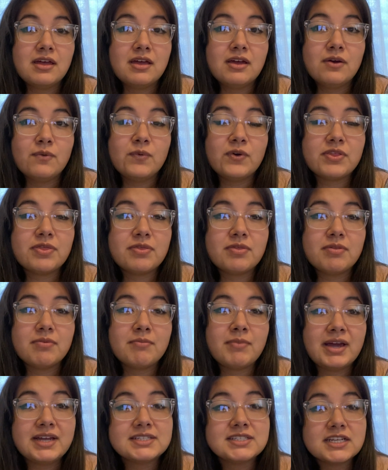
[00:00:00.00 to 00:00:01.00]
with
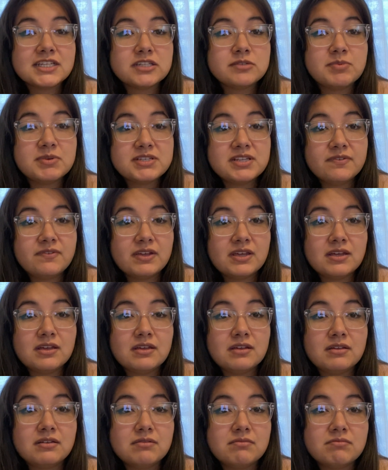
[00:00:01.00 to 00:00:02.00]
my son's specific
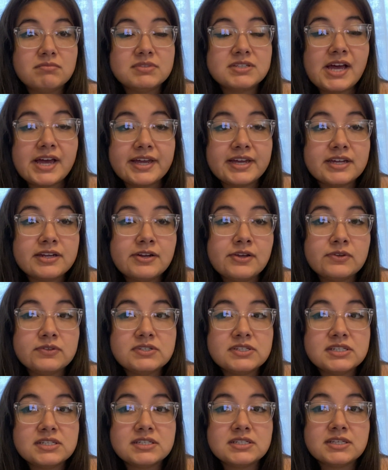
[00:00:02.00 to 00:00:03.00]

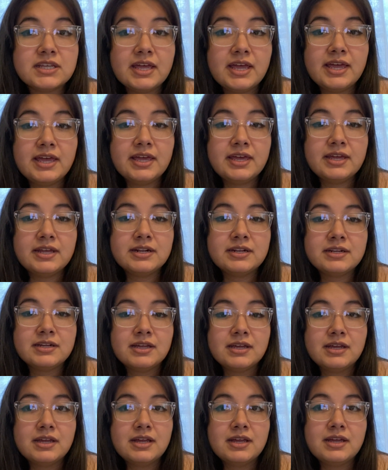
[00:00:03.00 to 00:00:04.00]
diagnosis. And
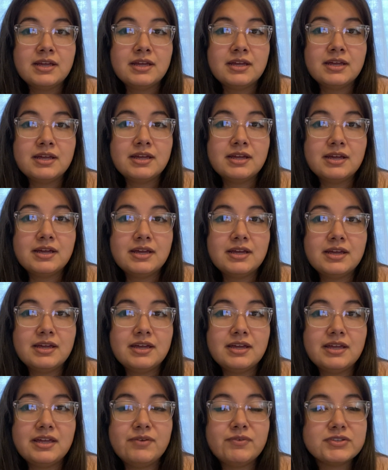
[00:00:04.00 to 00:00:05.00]

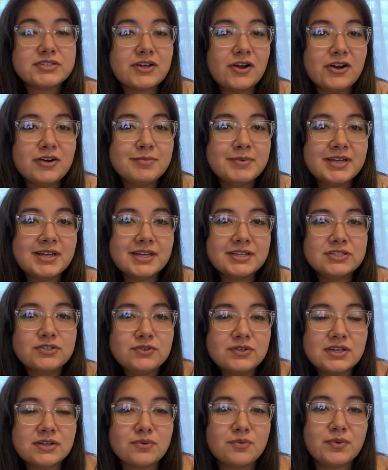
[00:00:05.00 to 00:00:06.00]
it was hard because you
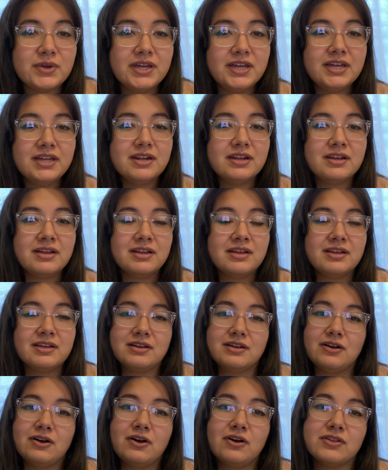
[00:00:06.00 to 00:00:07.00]
can read
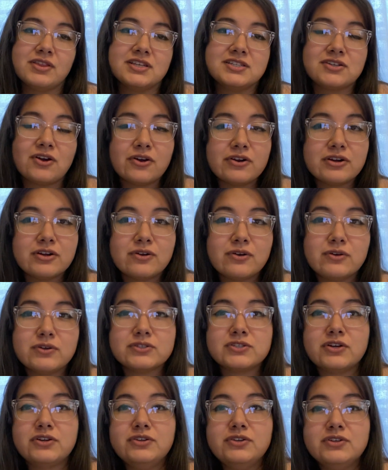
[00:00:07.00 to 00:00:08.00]
all these articles
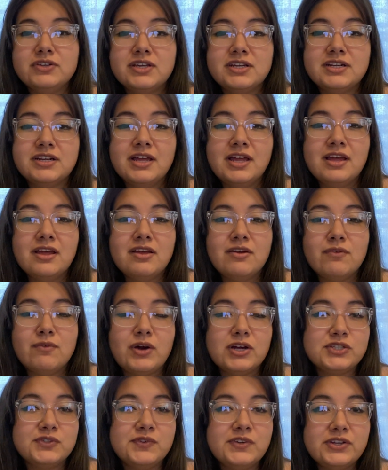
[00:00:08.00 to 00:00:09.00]
or you can
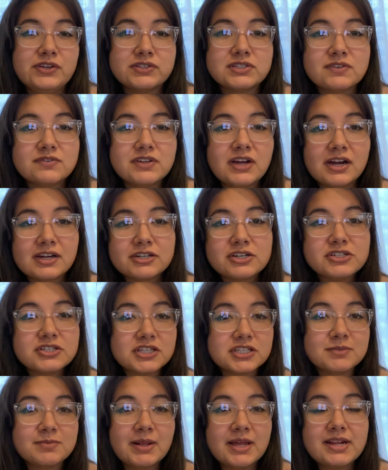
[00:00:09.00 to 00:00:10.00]
watch videos of doctors
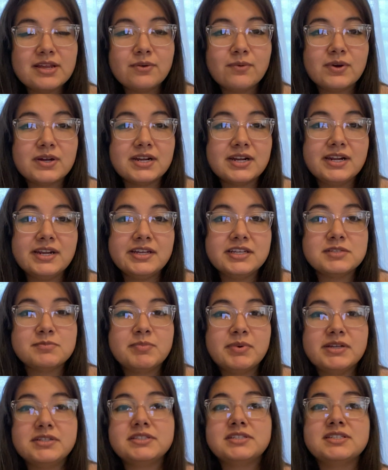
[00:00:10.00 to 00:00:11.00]
explaining what it is,
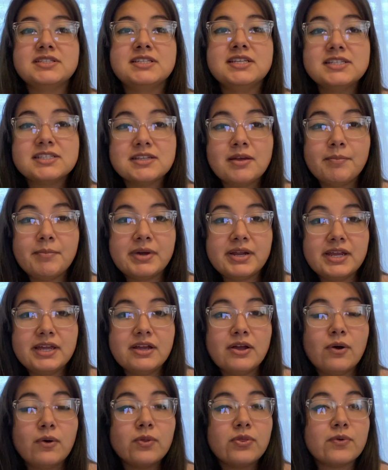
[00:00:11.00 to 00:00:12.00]
but to see somebody
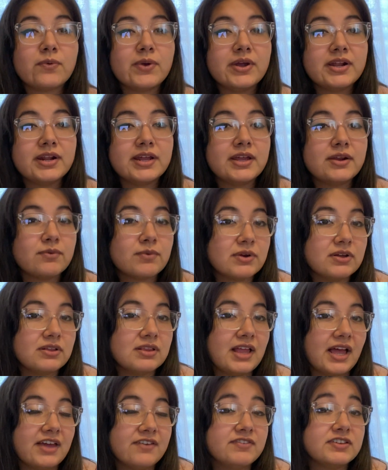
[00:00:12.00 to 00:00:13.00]
go through it in real
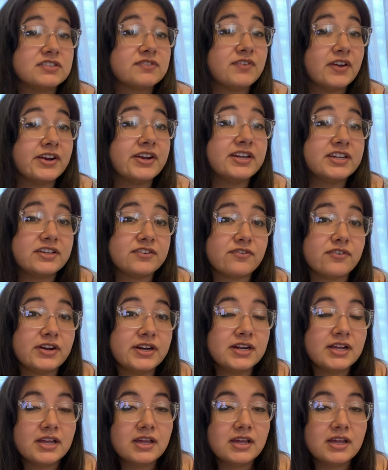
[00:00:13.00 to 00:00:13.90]
life is very different